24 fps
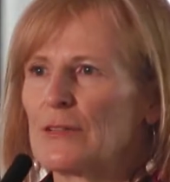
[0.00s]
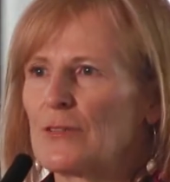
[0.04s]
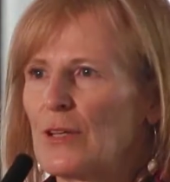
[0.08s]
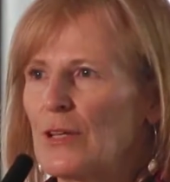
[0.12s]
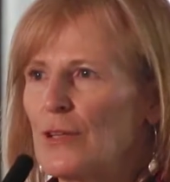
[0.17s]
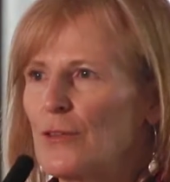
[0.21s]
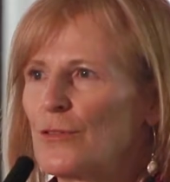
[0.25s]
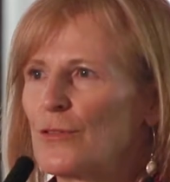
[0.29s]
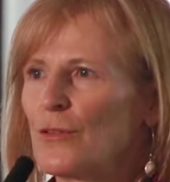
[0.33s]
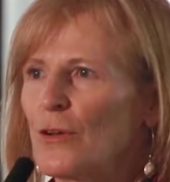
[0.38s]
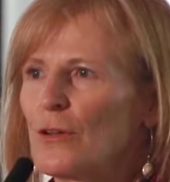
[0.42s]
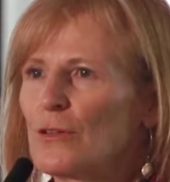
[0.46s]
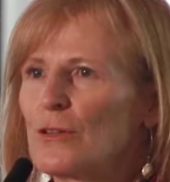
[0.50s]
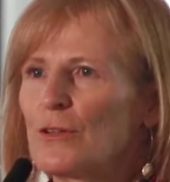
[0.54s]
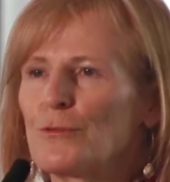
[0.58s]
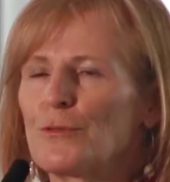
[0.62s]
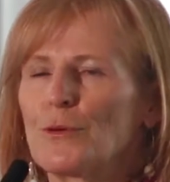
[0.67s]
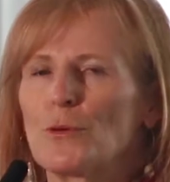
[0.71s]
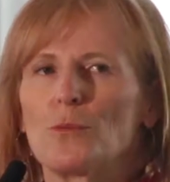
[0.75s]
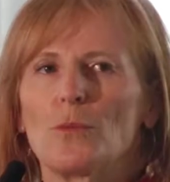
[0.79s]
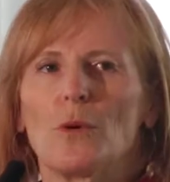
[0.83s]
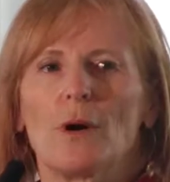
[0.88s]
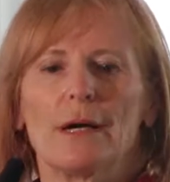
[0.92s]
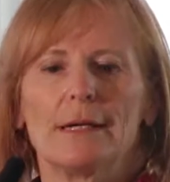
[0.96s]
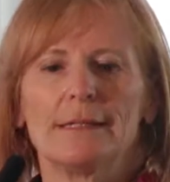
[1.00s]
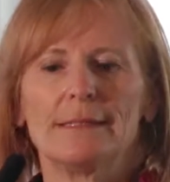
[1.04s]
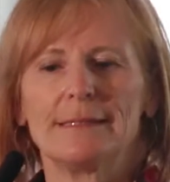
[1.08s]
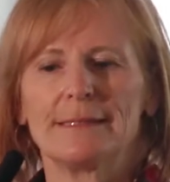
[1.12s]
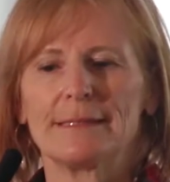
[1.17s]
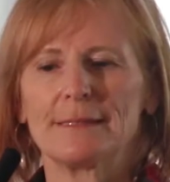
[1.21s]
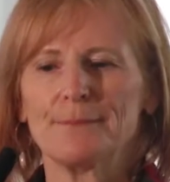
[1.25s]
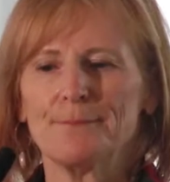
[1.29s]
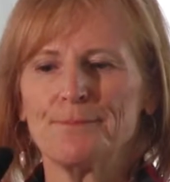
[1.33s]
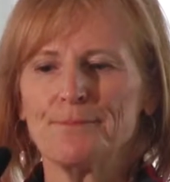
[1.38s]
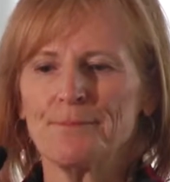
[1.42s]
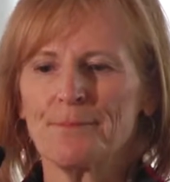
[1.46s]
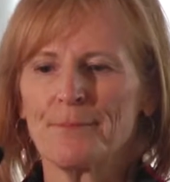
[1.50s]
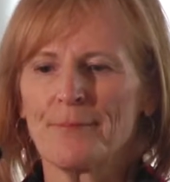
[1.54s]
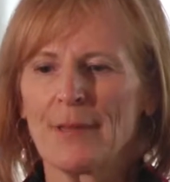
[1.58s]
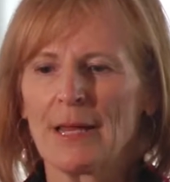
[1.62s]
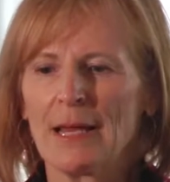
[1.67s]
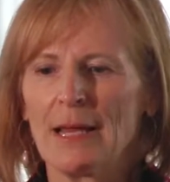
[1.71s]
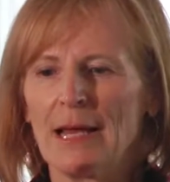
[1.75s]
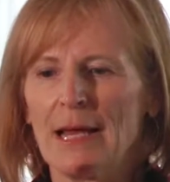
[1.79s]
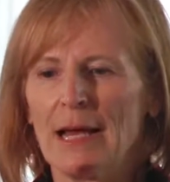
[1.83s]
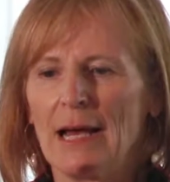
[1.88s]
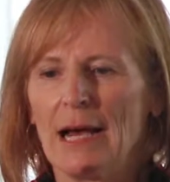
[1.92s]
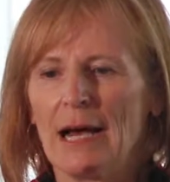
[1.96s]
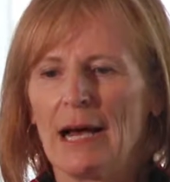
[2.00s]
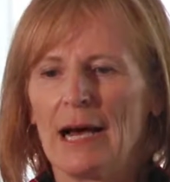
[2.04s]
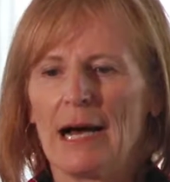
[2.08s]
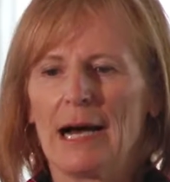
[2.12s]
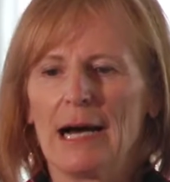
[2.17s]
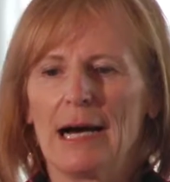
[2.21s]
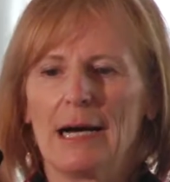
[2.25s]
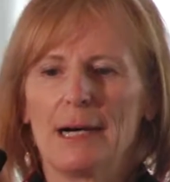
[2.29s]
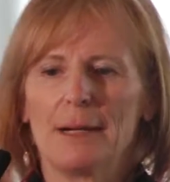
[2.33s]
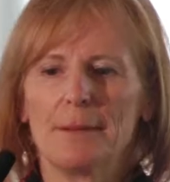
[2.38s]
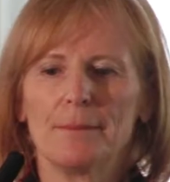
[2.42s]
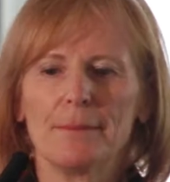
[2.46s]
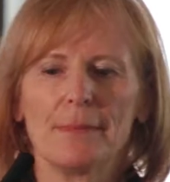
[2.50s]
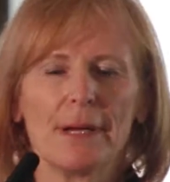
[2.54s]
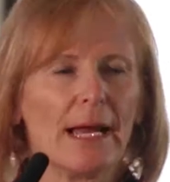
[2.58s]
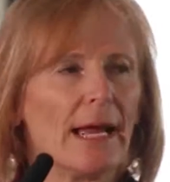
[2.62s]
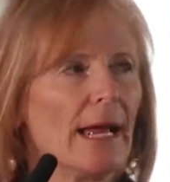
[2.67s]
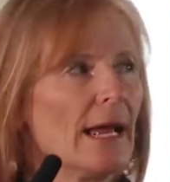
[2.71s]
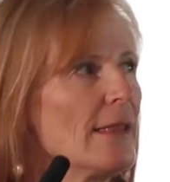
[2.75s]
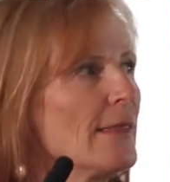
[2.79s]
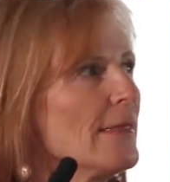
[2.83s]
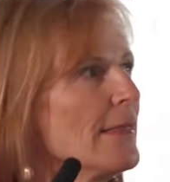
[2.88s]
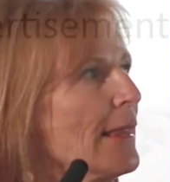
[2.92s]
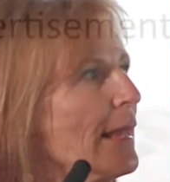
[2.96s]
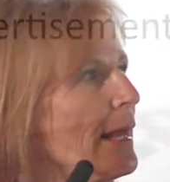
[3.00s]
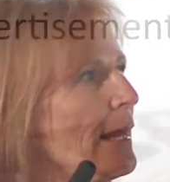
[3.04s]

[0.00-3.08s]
taste all different wines. And